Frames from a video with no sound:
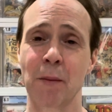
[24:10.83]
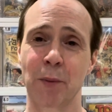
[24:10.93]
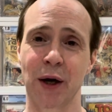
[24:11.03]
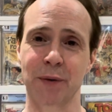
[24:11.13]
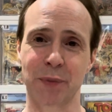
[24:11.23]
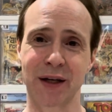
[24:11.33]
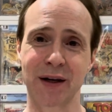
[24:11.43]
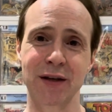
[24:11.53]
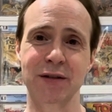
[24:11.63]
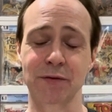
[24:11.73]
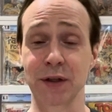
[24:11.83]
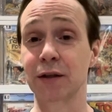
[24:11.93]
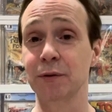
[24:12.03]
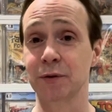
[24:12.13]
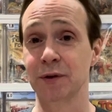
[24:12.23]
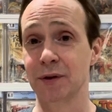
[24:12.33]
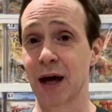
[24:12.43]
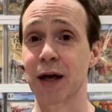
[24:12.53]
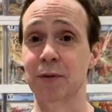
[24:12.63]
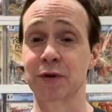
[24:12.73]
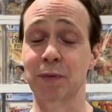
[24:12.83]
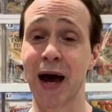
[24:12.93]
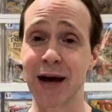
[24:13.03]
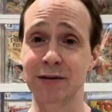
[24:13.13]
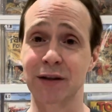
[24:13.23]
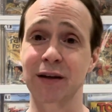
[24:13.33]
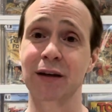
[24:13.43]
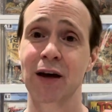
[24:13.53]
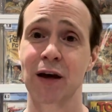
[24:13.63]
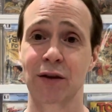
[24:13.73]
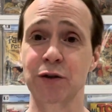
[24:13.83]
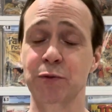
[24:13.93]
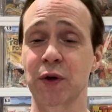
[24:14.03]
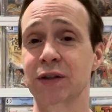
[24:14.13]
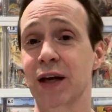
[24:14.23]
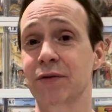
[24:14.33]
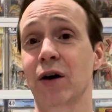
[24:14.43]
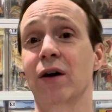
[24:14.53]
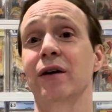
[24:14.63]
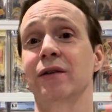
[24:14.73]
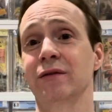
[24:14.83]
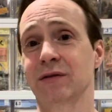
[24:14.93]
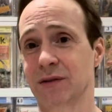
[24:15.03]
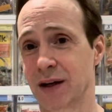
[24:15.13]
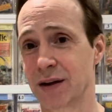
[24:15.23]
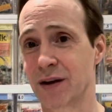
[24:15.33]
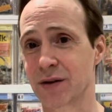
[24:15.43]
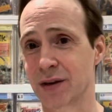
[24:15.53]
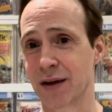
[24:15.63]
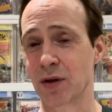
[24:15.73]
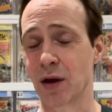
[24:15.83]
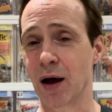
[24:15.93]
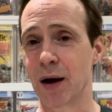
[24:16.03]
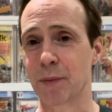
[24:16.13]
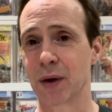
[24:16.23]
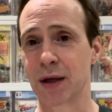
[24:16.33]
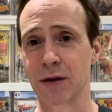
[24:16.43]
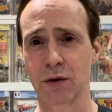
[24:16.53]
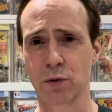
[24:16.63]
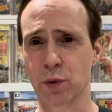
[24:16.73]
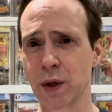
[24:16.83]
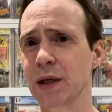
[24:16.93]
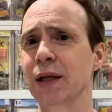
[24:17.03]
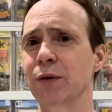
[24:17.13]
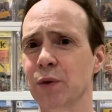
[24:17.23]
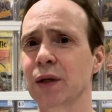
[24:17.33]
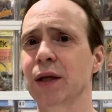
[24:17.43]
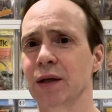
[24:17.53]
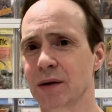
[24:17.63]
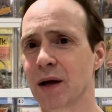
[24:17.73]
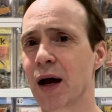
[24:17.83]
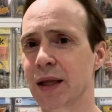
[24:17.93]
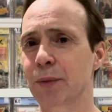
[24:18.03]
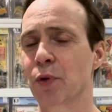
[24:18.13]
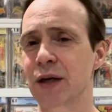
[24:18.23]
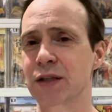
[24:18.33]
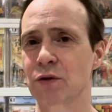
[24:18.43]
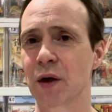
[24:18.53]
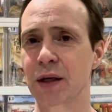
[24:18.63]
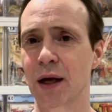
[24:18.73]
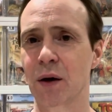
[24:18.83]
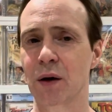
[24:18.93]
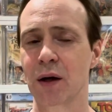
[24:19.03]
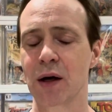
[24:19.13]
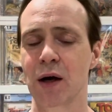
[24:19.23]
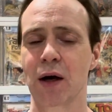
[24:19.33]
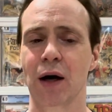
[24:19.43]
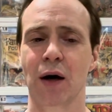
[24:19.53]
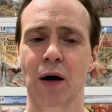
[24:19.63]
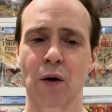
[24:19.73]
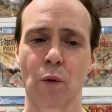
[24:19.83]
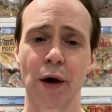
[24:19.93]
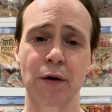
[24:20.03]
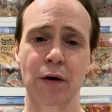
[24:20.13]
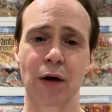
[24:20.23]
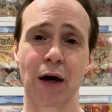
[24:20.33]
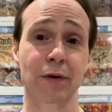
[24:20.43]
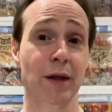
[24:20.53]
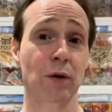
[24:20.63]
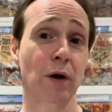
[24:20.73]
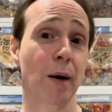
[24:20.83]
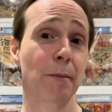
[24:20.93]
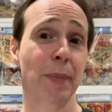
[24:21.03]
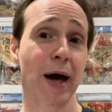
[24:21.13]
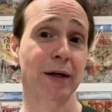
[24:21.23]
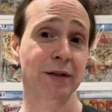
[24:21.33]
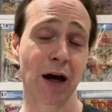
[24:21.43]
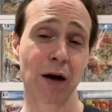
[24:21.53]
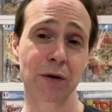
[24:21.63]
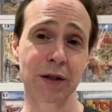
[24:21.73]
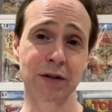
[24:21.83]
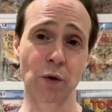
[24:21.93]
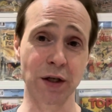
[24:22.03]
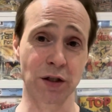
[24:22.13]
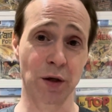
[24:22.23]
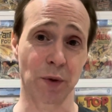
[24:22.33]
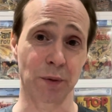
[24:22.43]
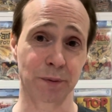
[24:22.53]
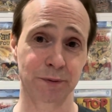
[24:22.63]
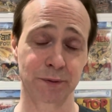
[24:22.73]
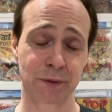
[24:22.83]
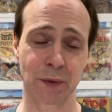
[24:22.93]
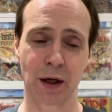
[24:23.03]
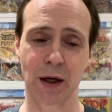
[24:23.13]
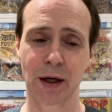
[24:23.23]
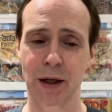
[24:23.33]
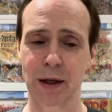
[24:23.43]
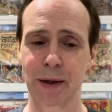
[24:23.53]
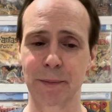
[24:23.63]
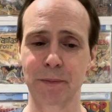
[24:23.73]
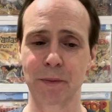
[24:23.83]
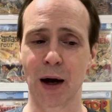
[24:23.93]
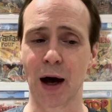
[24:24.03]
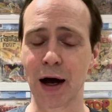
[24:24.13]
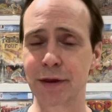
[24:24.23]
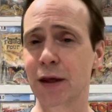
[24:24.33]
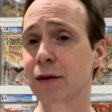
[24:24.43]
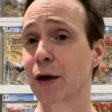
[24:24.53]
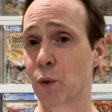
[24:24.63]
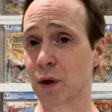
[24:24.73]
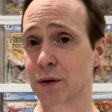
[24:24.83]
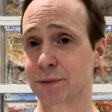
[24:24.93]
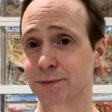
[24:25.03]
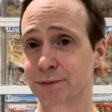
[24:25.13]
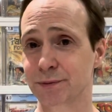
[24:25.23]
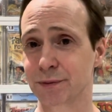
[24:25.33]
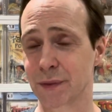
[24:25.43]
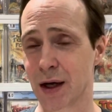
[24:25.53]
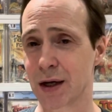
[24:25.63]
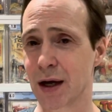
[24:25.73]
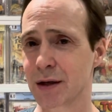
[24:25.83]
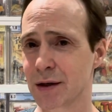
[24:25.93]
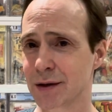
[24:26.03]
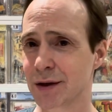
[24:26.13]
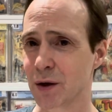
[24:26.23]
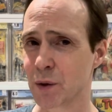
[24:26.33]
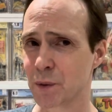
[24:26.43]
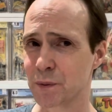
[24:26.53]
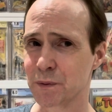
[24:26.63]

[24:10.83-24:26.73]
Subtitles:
But because of Neal Adams passing, those books have gone another level up and they're really, really highly priced right now. Whether or not they'll come back down is questionable. I think they will. I you know,